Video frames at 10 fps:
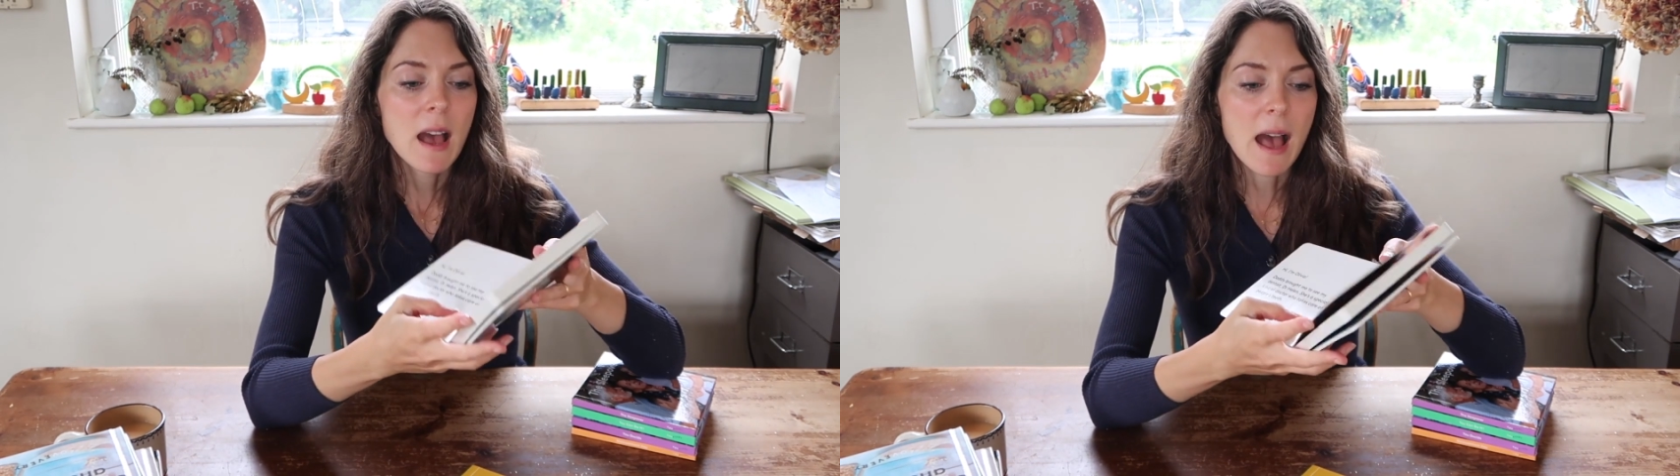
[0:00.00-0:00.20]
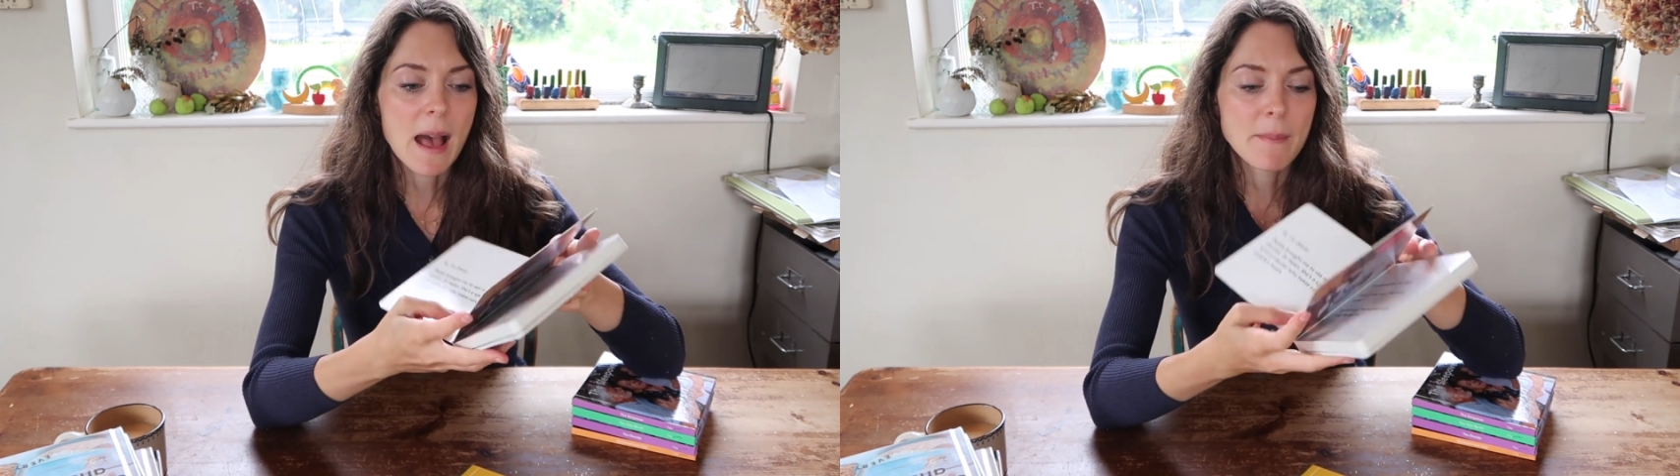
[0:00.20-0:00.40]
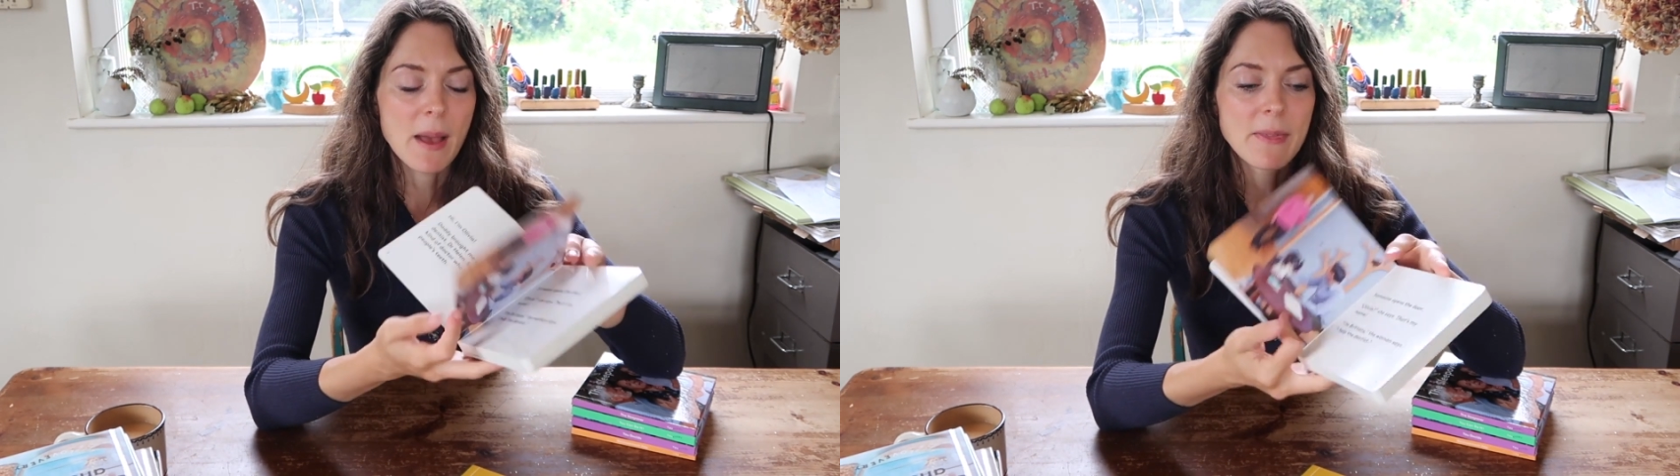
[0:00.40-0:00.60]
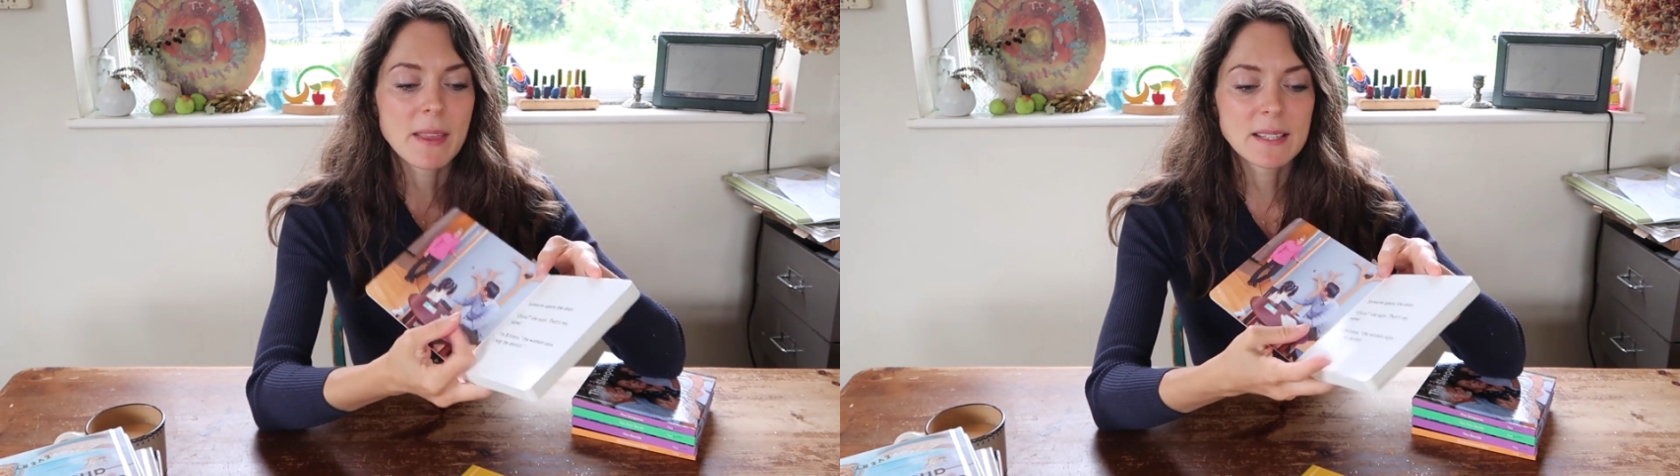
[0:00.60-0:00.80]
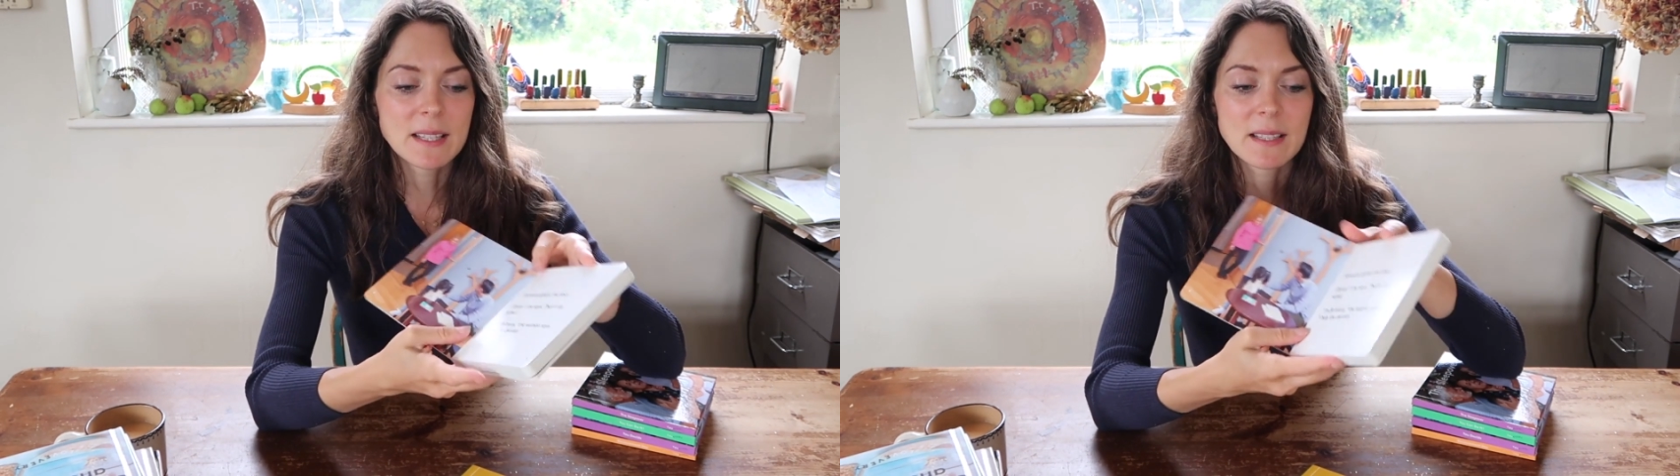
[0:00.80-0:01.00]
And
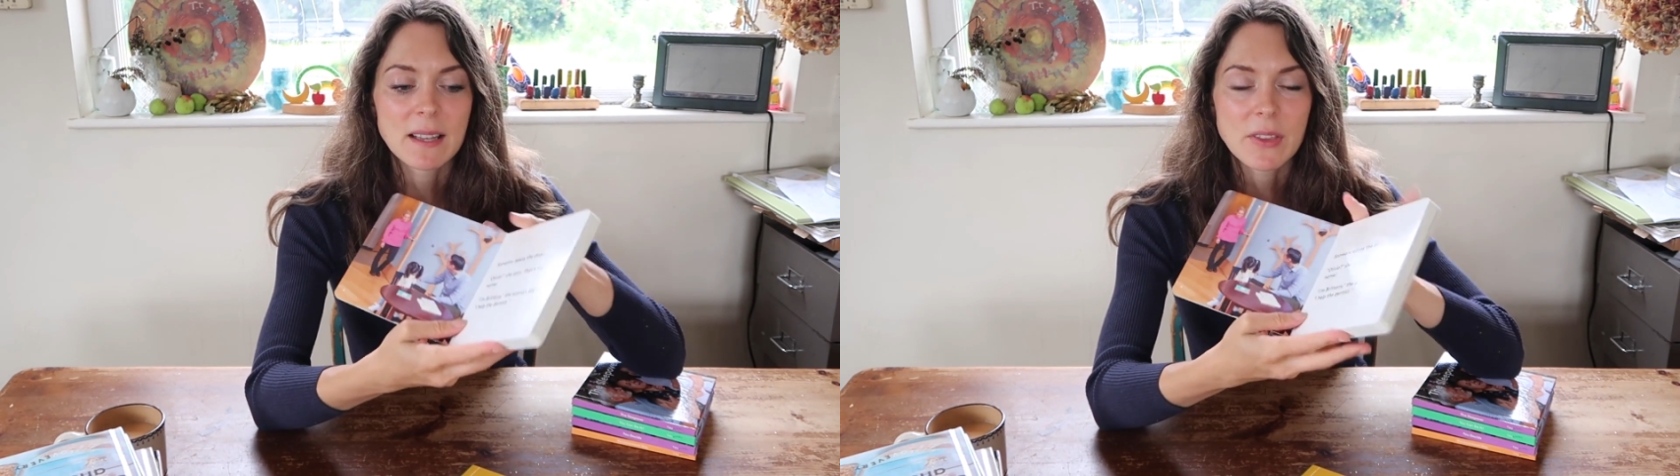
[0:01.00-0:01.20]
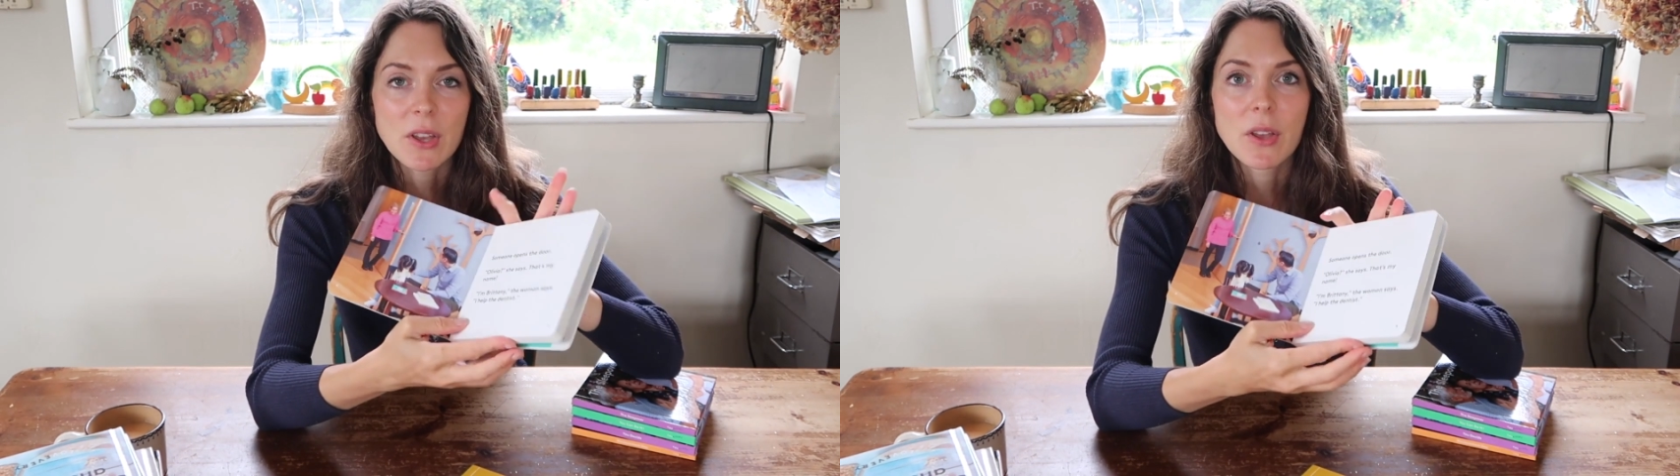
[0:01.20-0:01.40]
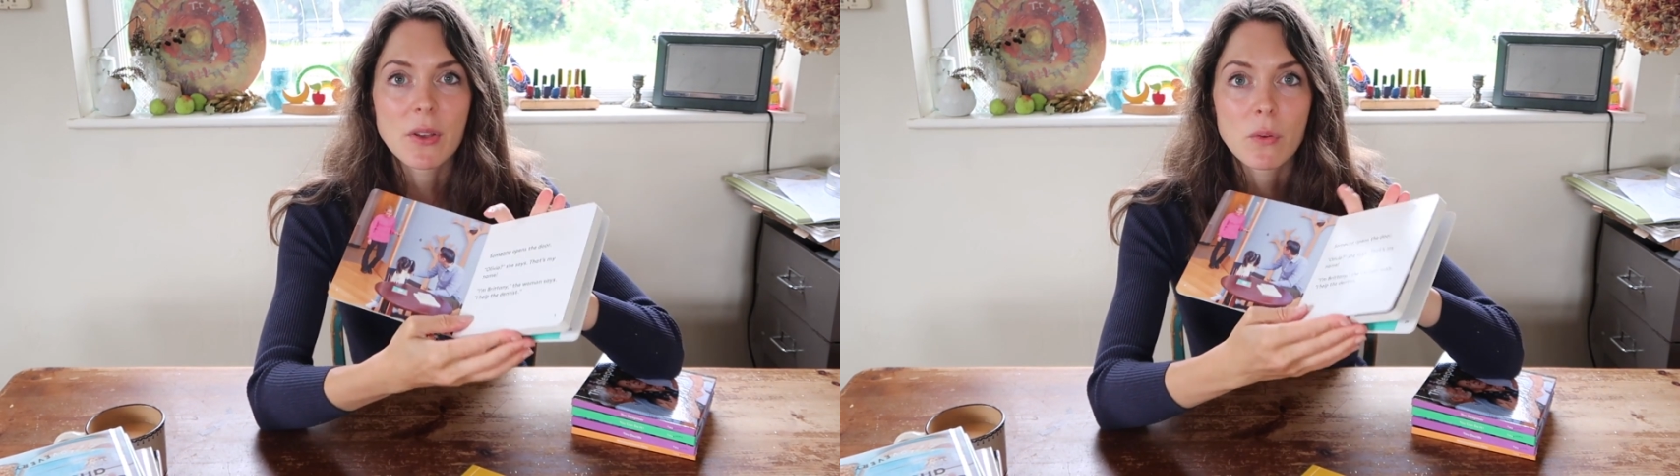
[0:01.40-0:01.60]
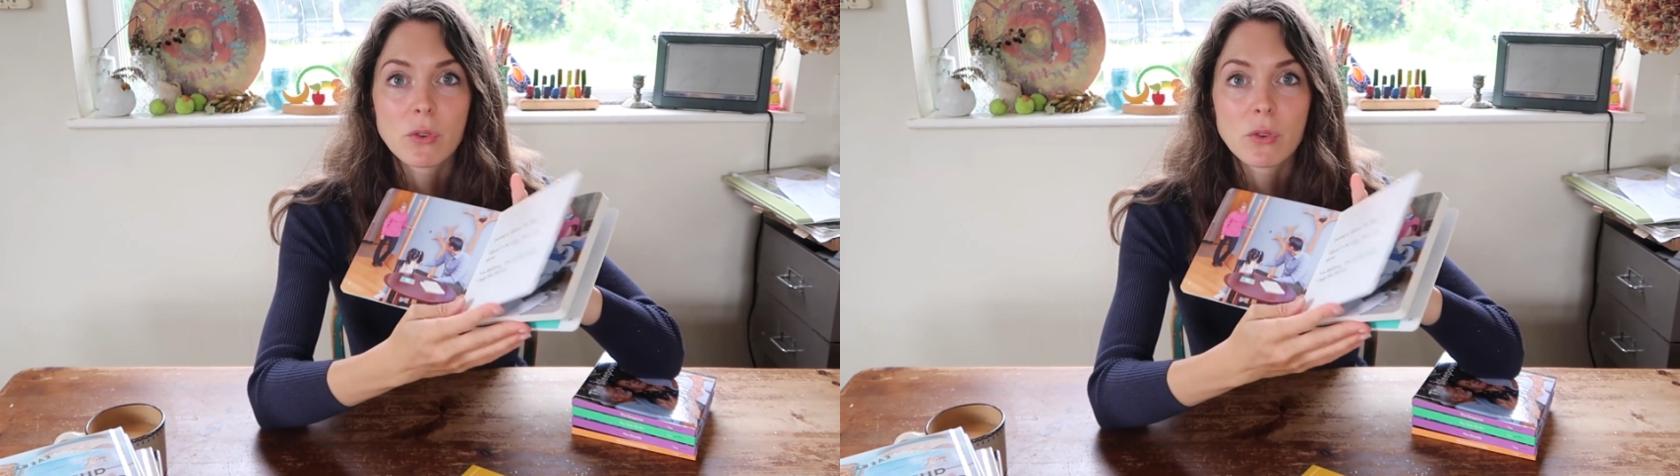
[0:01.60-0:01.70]
this is another